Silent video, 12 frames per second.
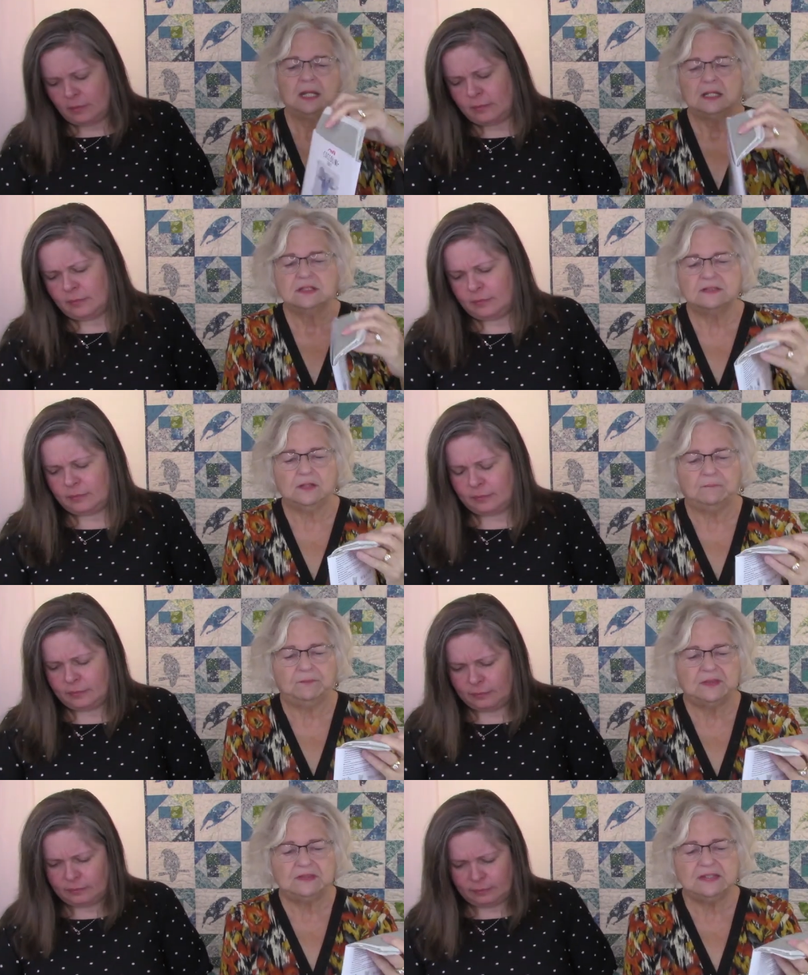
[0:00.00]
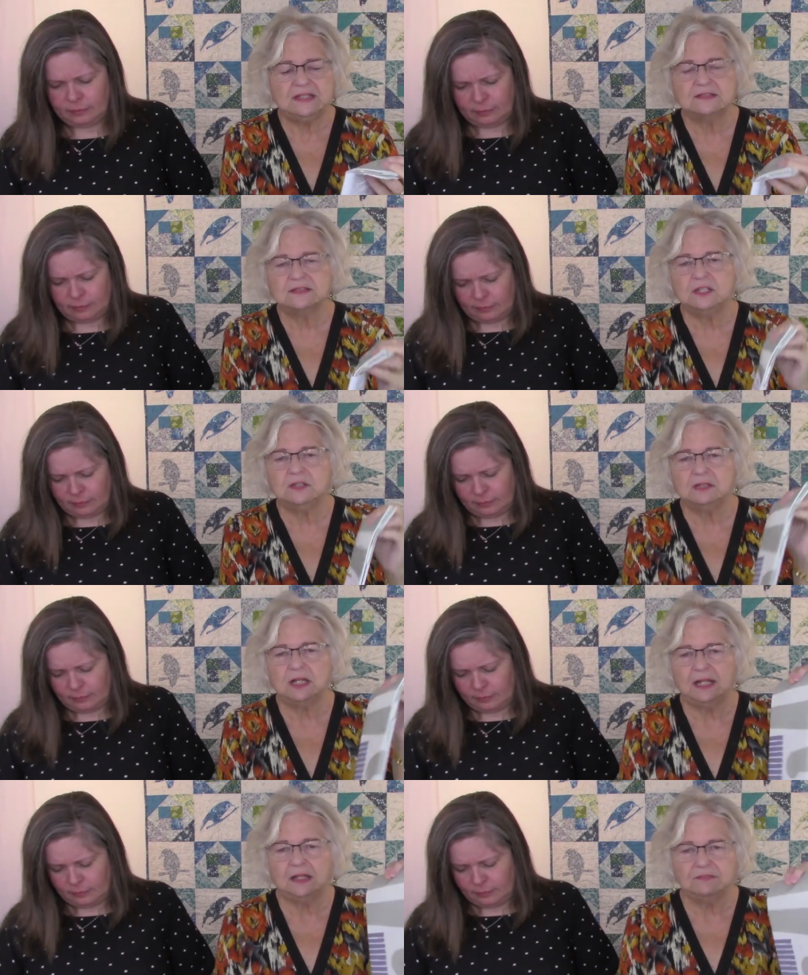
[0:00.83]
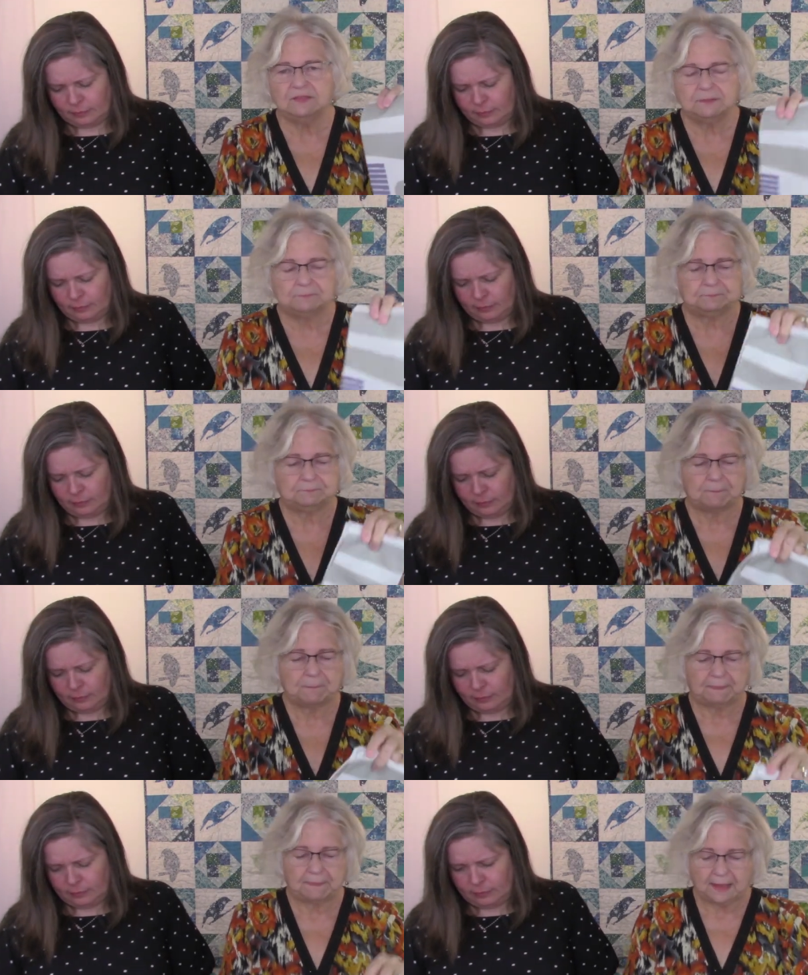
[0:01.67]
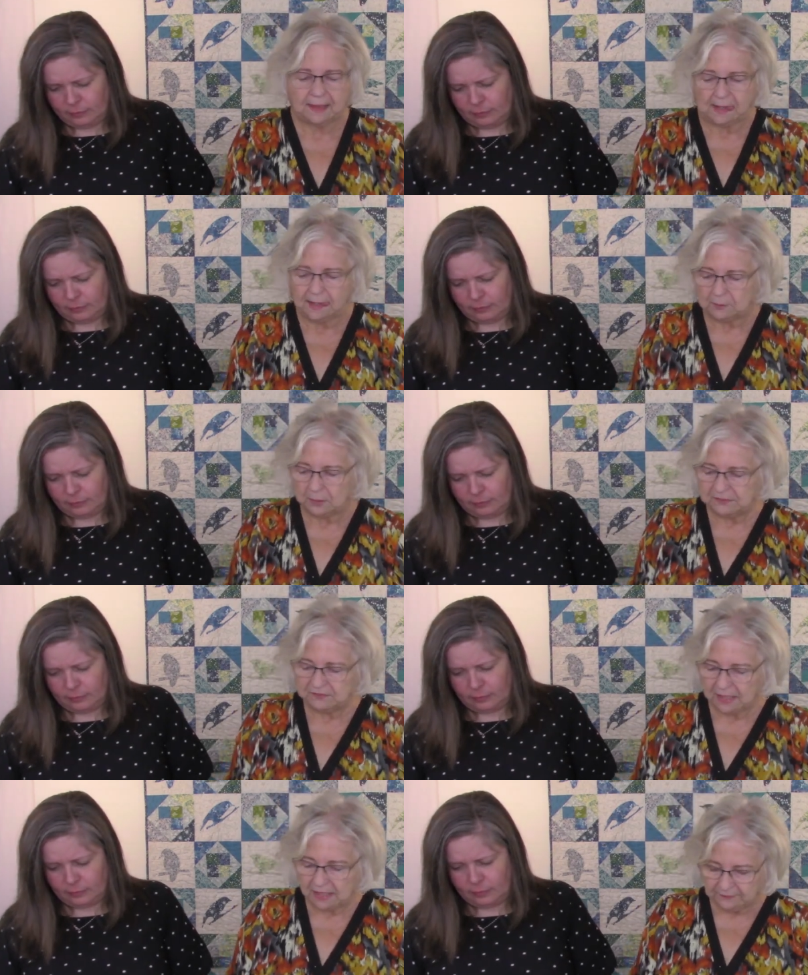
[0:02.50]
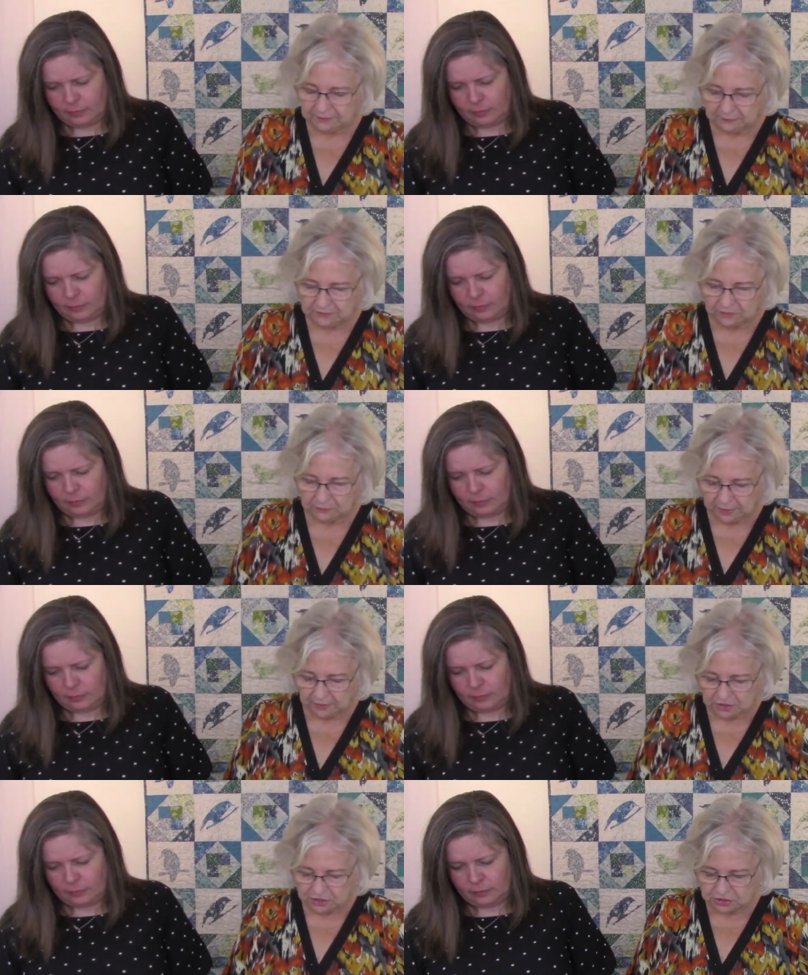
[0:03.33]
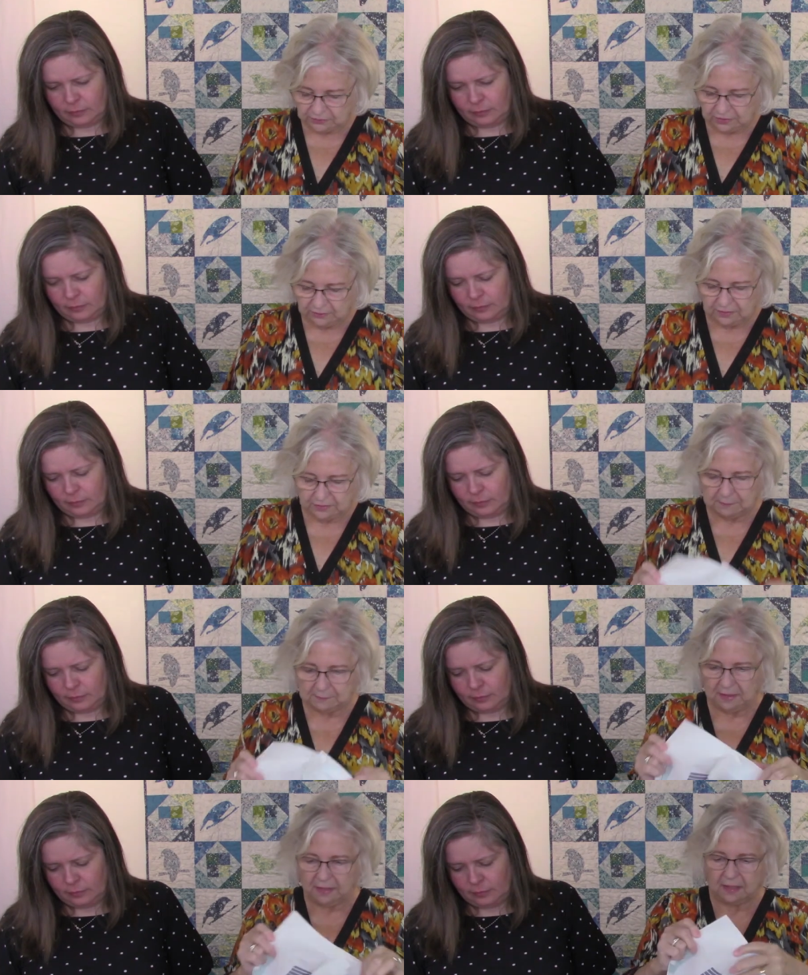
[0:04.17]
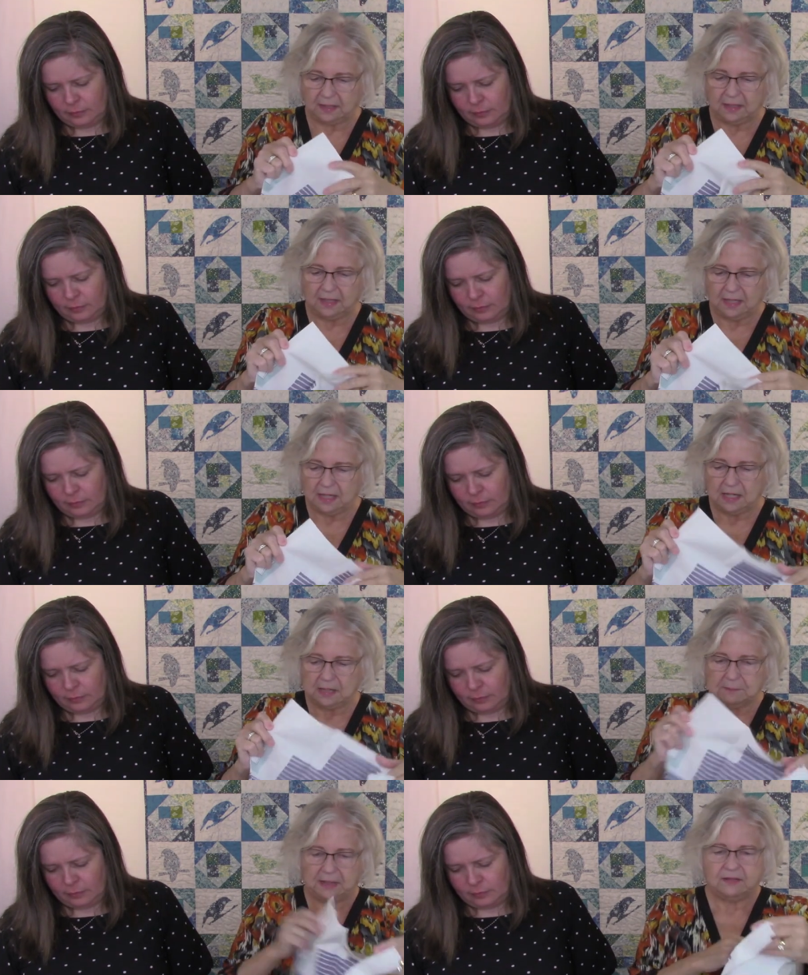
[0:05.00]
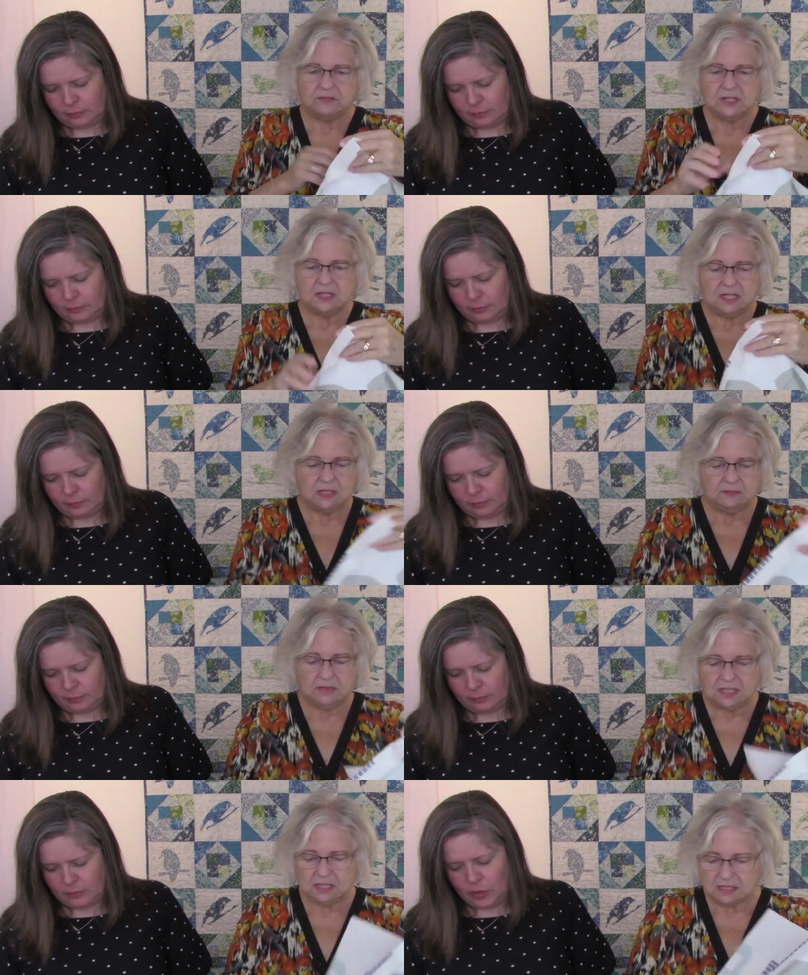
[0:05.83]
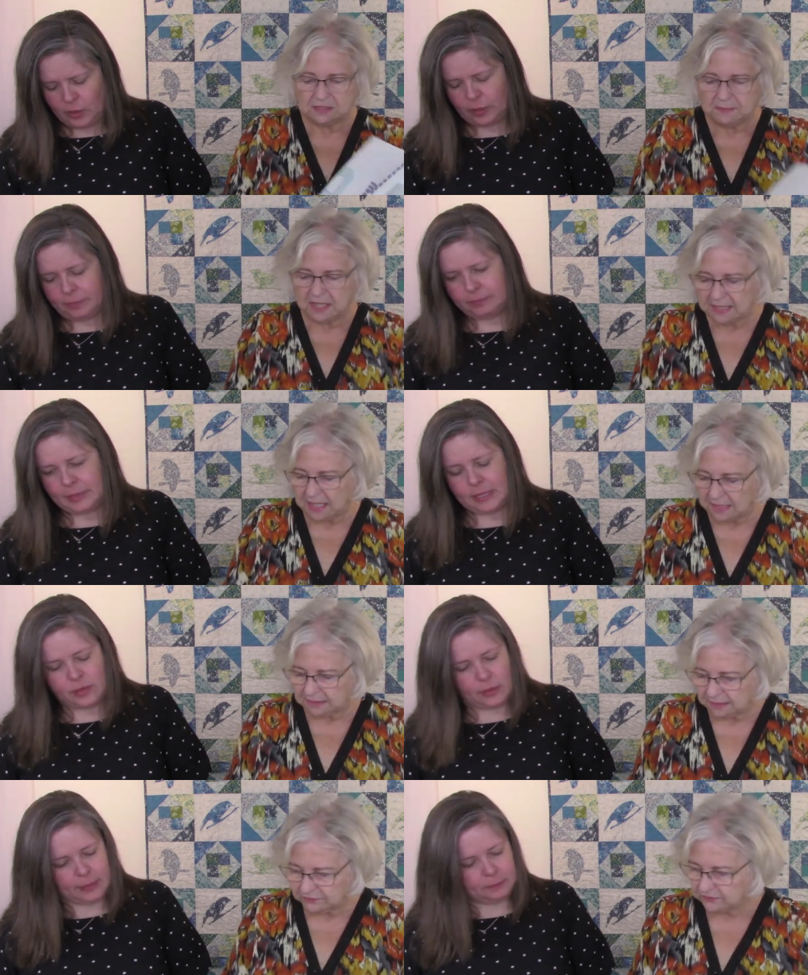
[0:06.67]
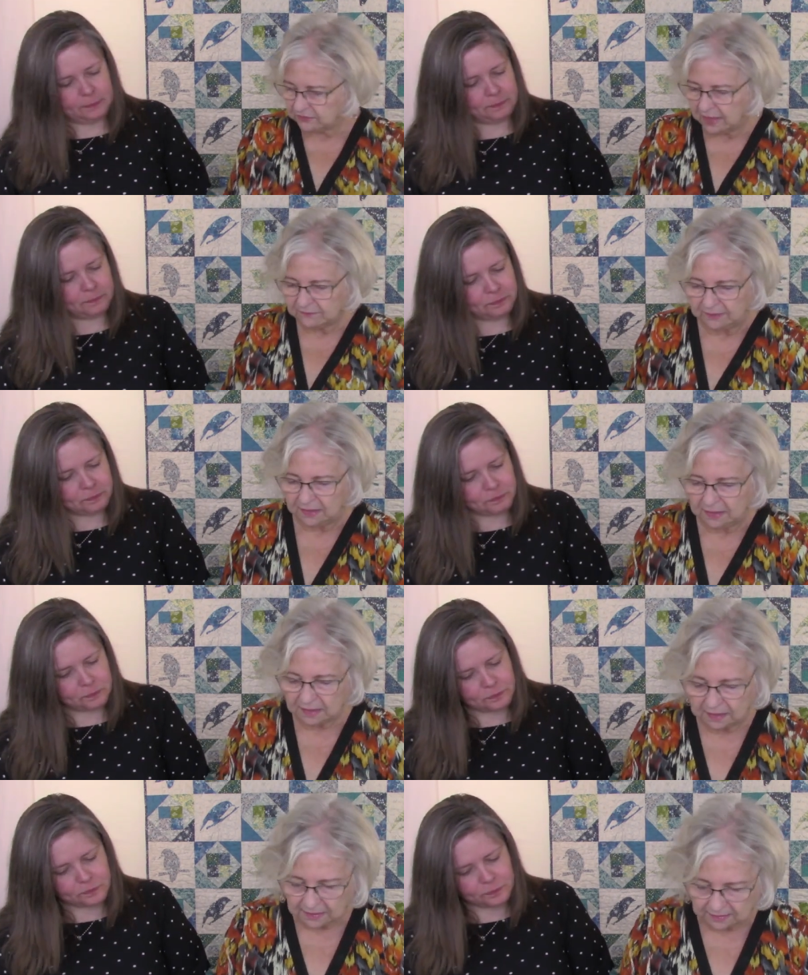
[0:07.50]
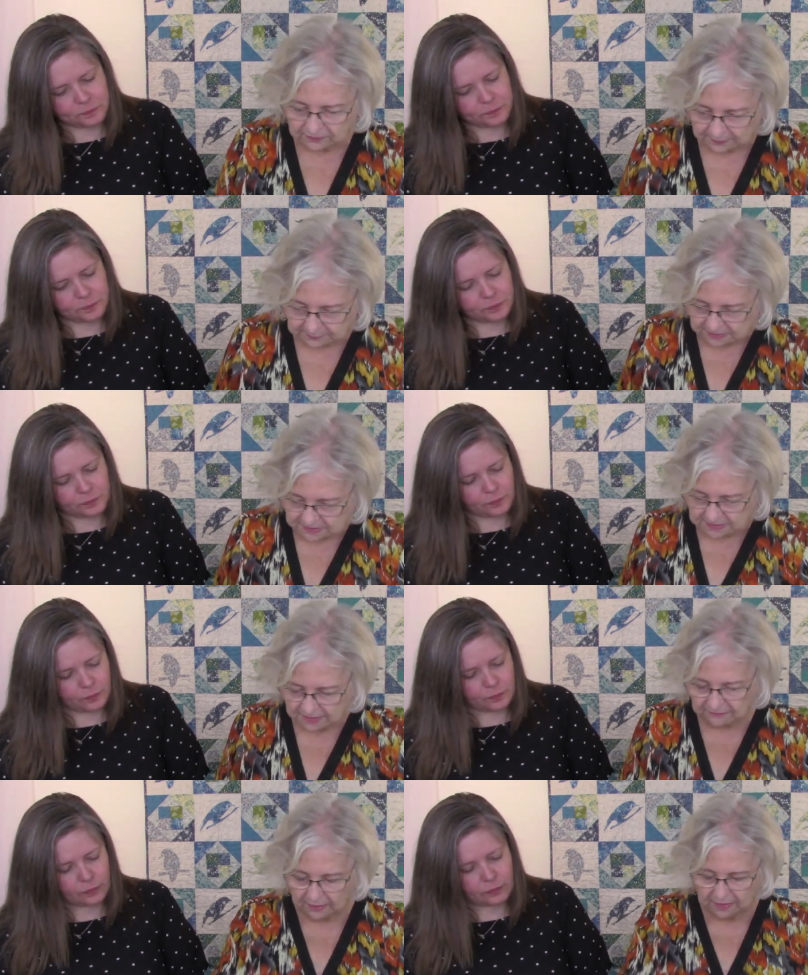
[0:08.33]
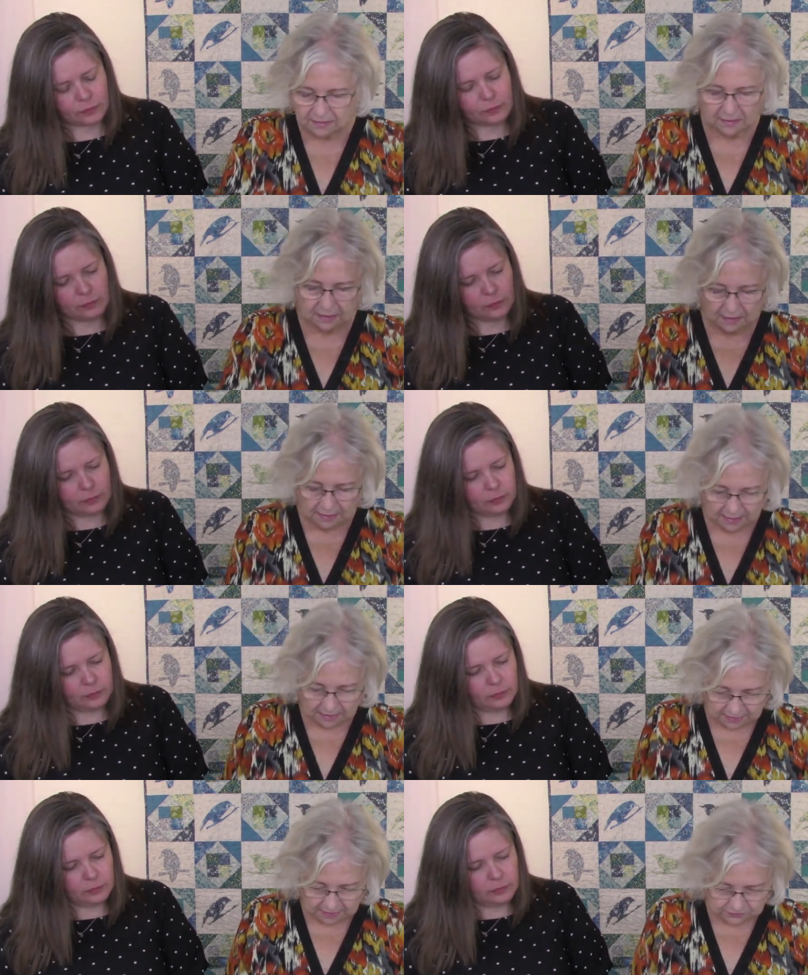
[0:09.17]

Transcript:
Speaker 1: So, see this cute little elephant? Well, we've got other ones that we're going to show you here in a minute. But everything you need here, to make that little right stuffy, except the stuffing, is